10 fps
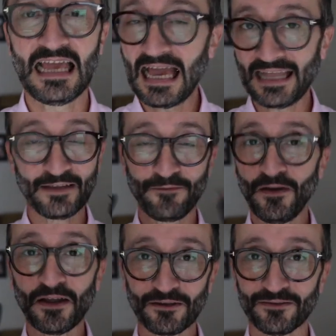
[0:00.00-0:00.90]
And the
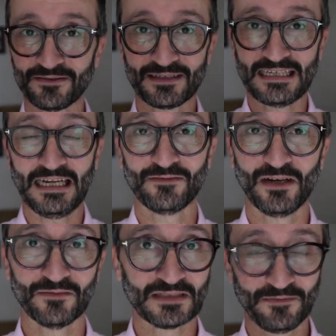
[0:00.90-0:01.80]
final set of
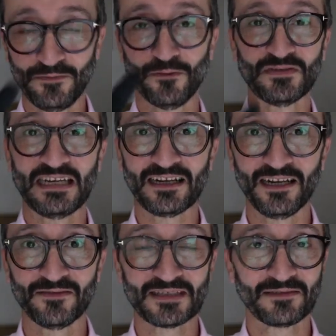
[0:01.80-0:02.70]
gloves, the 4th set of
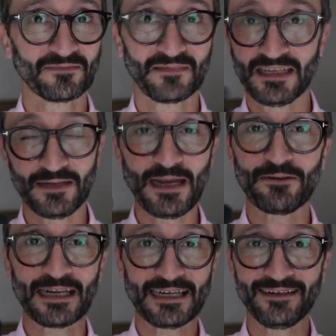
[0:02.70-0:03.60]
gloves, you may
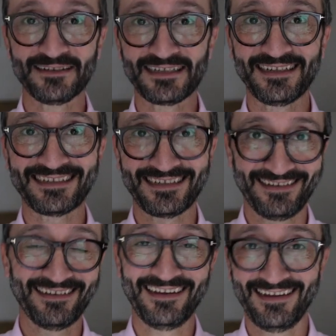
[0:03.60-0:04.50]
recognise these.
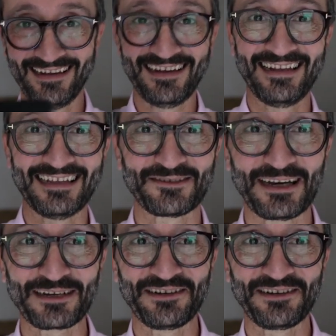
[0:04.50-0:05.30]
Let's crack